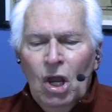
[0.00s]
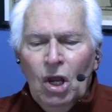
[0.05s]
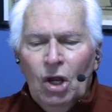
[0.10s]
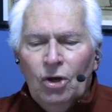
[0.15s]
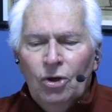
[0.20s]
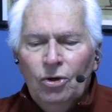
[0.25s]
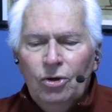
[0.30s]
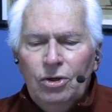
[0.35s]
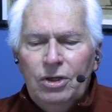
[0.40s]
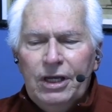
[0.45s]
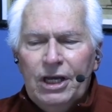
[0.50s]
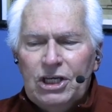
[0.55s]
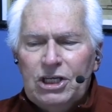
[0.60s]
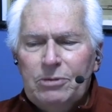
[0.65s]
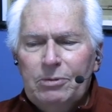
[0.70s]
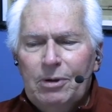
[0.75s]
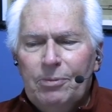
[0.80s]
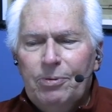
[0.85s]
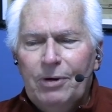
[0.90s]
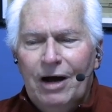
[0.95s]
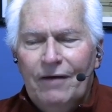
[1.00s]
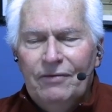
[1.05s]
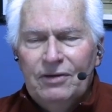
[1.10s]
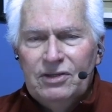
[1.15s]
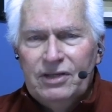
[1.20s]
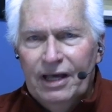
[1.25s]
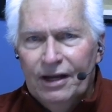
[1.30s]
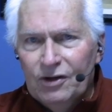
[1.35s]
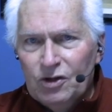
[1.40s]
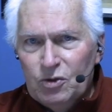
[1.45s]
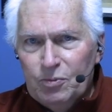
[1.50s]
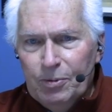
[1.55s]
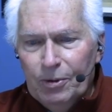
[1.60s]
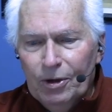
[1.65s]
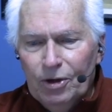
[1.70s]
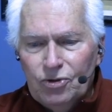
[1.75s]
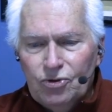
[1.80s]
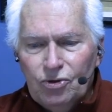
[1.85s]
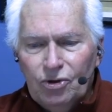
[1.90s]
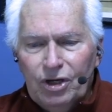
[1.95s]
New Testament prophets had a
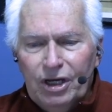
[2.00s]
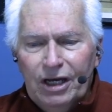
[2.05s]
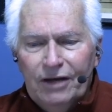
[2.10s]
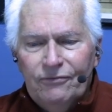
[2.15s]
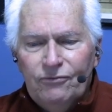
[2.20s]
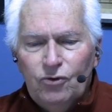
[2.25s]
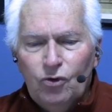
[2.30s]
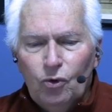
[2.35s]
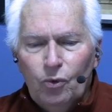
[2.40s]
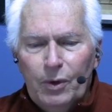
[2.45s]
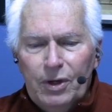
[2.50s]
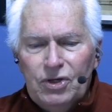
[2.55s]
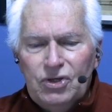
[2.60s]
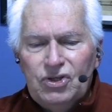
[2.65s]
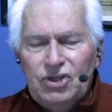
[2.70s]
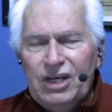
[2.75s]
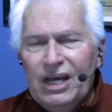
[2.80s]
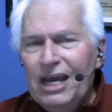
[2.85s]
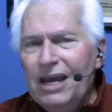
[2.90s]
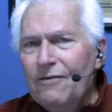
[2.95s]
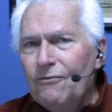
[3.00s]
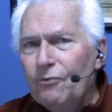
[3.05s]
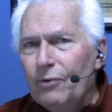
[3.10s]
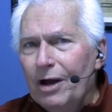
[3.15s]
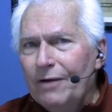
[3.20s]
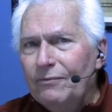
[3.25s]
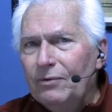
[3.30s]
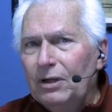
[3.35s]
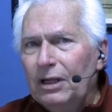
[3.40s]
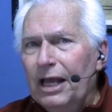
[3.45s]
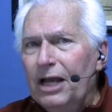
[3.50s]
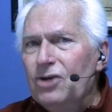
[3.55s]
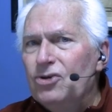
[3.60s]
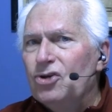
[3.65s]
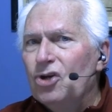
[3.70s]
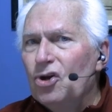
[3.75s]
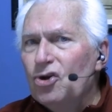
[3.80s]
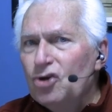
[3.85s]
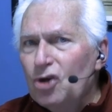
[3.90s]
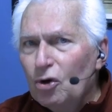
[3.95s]
spiritual gift to receive
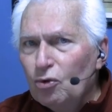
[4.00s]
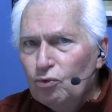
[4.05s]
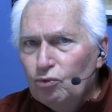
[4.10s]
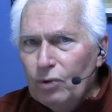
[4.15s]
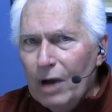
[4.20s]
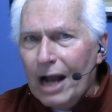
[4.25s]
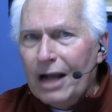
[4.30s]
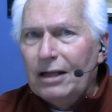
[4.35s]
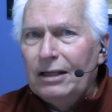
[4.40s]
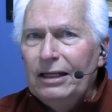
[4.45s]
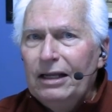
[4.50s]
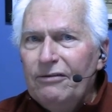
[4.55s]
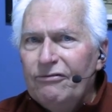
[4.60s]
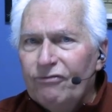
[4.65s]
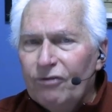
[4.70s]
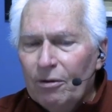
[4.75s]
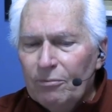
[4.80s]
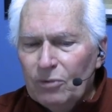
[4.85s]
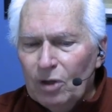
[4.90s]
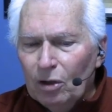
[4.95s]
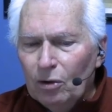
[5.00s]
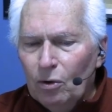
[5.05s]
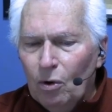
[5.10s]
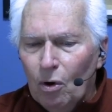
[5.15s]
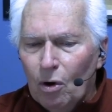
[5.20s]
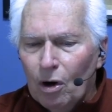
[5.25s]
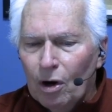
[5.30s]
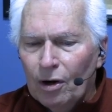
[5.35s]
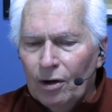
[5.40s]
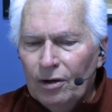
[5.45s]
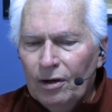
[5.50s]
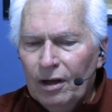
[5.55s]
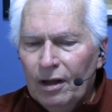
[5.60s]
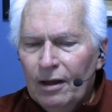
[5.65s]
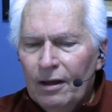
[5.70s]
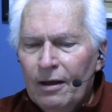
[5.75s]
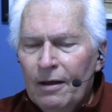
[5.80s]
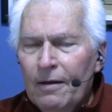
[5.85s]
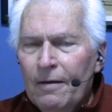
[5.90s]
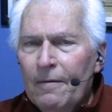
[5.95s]
revelation directly from the Lord
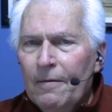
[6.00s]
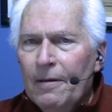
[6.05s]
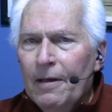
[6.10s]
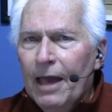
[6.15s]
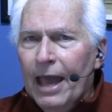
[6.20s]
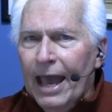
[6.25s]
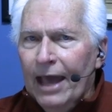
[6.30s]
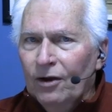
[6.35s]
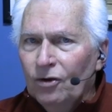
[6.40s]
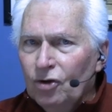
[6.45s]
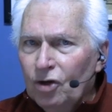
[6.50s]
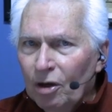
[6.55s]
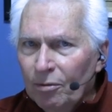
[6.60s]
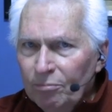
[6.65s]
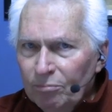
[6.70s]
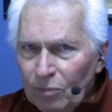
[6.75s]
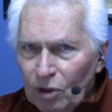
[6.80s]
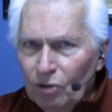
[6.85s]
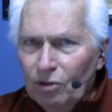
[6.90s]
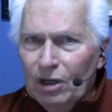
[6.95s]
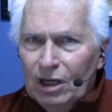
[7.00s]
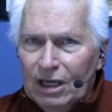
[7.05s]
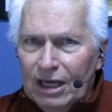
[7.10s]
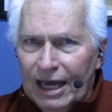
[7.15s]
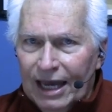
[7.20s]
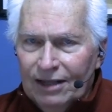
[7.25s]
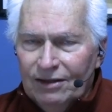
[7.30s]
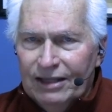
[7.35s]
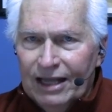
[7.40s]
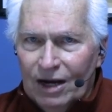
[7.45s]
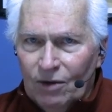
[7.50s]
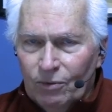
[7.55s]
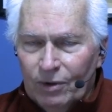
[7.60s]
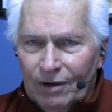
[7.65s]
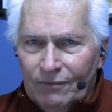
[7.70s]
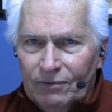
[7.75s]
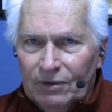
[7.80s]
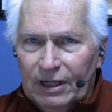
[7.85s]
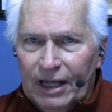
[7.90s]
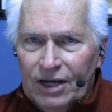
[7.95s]
and communicate that
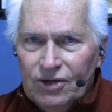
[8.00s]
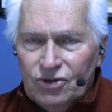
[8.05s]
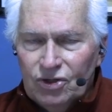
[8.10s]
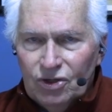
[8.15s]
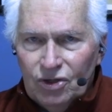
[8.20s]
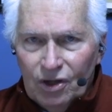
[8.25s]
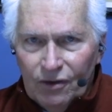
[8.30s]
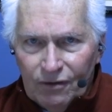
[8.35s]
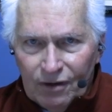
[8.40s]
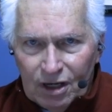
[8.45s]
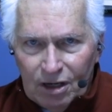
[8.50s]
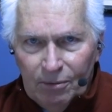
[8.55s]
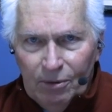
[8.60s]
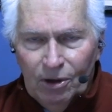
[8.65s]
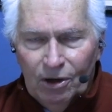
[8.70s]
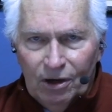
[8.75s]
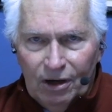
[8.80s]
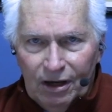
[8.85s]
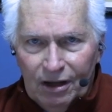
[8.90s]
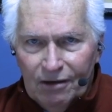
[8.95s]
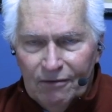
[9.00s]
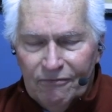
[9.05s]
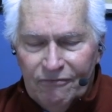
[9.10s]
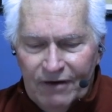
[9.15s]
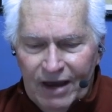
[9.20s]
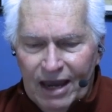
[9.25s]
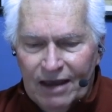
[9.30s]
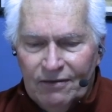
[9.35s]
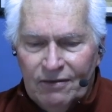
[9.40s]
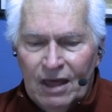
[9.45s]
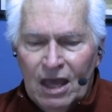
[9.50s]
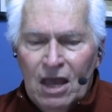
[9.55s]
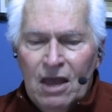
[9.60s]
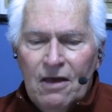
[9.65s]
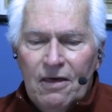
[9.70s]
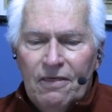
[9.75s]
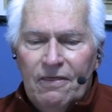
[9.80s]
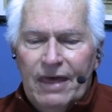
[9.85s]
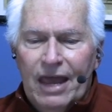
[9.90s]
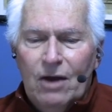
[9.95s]
revelation to the community of faith.
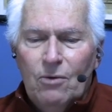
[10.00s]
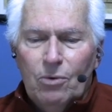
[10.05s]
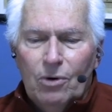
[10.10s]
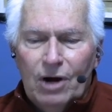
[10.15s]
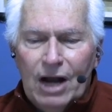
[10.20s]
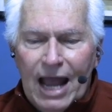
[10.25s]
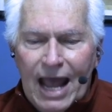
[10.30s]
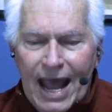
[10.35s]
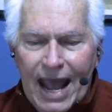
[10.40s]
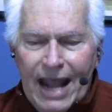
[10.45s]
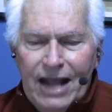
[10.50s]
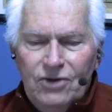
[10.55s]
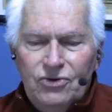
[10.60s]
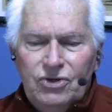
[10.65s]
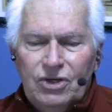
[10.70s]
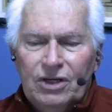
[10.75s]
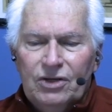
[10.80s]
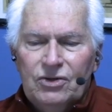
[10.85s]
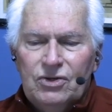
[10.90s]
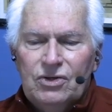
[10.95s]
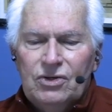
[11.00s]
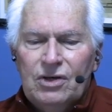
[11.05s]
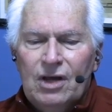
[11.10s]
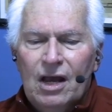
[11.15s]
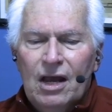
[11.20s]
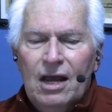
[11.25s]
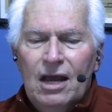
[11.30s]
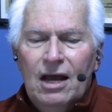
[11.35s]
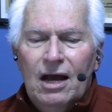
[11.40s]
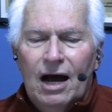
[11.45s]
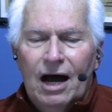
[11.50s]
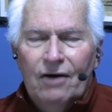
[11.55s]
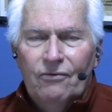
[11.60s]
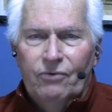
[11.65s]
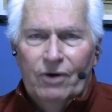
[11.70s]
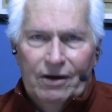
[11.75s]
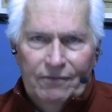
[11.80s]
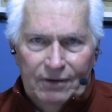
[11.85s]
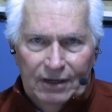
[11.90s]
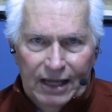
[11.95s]
They were agents of
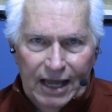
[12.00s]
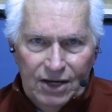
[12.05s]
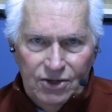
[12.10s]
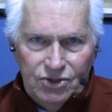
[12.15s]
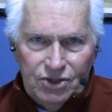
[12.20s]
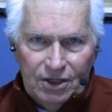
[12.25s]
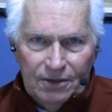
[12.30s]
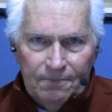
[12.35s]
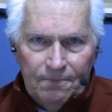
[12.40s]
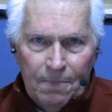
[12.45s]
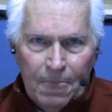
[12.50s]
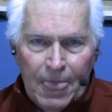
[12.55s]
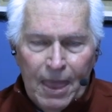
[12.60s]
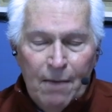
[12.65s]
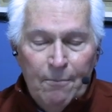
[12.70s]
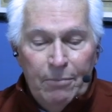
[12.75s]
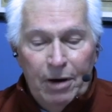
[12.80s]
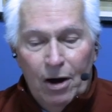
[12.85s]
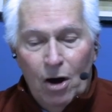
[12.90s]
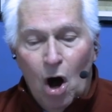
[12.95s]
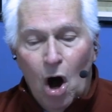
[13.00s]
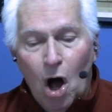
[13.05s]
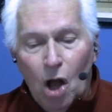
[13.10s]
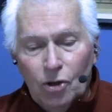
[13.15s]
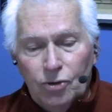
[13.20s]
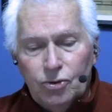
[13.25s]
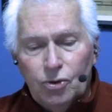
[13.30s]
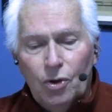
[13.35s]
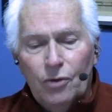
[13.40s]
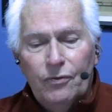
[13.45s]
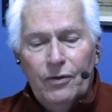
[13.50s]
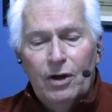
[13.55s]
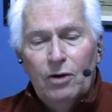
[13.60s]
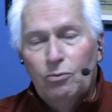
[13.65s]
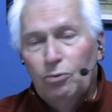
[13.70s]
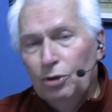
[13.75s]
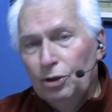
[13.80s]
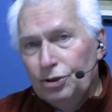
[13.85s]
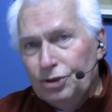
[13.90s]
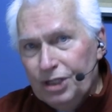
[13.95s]
revelation. But also there
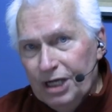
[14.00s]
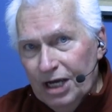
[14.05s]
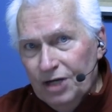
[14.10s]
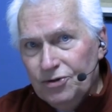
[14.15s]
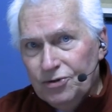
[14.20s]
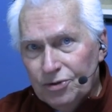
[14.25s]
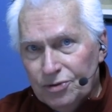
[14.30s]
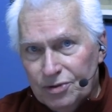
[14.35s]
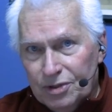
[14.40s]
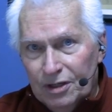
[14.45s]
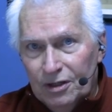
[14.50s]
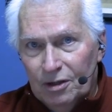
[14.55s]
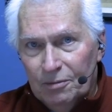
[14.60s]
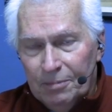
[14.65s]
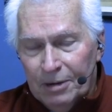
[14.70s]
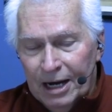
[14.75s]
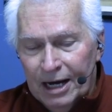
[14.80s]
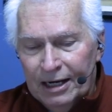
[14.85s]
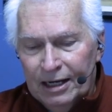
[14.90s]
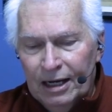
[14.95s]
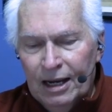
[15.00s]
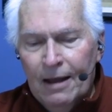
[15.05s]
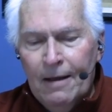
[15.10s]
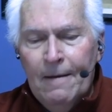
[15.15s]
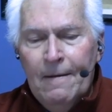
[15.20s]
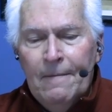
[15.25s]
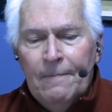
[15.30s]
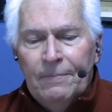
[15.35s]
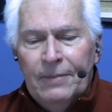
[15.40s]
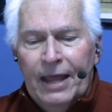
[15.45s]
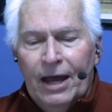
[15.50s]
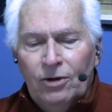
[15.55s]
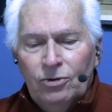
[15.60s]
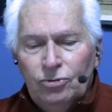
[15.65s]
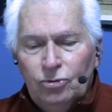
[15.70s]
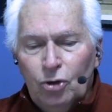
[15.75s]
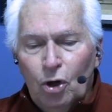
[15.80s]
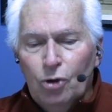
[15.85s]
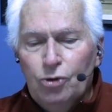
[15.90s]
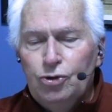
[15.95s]
were teachers in the body. Now,
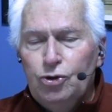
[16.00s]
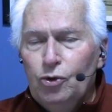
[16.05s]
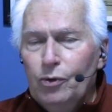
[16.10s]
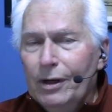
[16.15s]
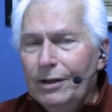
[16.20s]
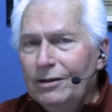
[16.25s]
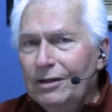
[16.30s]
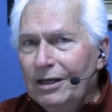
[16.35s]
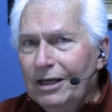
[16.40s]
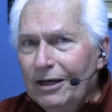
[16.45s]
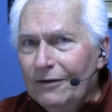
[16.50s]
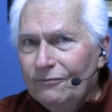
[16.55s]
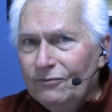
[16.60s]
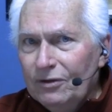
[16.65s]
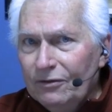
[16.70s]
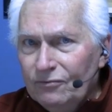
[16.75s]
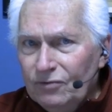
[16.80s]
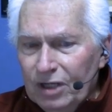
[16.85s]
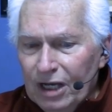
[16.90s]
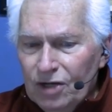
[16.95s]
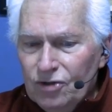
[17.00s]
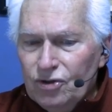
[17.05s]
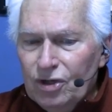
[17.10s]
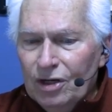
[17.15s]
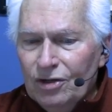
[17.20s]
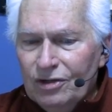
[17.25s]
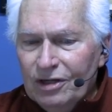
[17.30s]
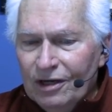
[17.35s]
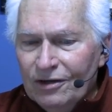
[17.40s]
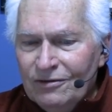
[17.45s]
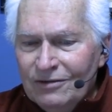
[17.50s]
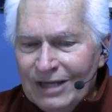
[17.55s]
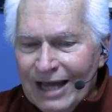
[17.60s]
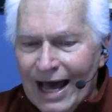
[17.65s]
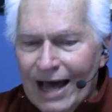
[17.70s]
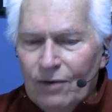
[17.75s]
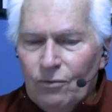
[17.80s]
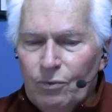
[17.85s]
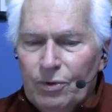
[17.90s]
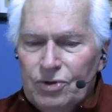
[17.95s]
those who had the gift of teaching did
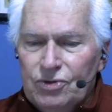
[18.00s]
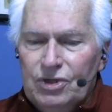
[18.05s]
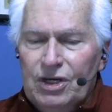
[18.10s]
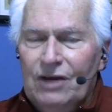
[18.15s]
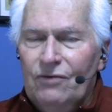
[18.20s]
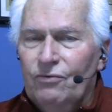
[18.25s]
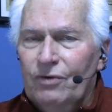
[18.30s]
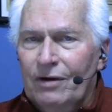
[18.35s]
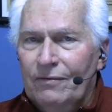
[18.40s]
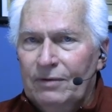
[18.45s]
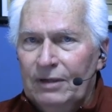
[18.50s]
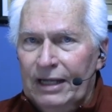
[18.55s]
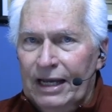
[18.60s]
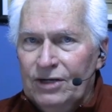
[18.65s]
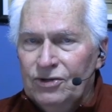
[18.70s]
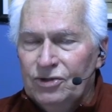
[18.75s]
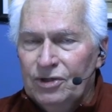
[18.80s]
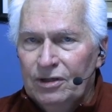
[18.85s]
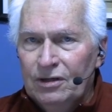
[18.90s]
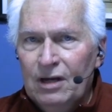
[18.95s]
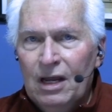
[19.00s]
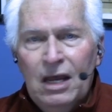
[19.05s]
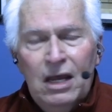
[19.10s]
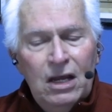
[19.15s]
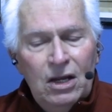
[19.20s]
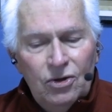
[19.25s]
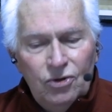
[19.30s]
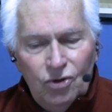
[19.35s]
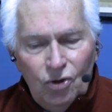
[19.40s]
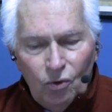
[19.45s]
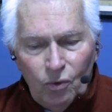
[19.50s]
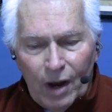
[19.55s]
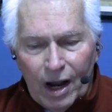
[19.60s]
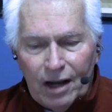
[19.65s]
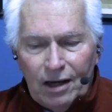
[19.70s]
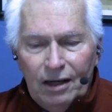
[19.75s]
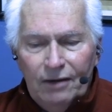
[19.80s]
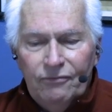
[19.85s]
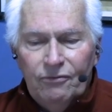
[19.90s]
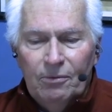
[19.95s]
not receive revelation
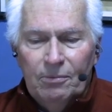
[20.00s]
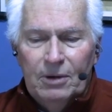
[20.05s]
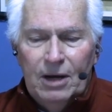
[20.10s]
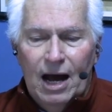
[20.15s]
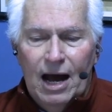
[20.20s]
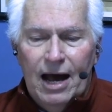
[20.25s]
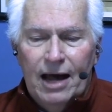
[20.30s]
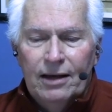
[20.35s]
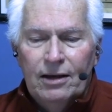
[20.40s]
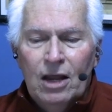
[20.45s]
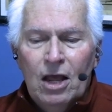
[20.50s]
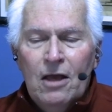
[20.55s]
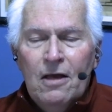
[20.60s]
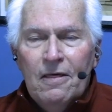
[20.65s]
directly from God.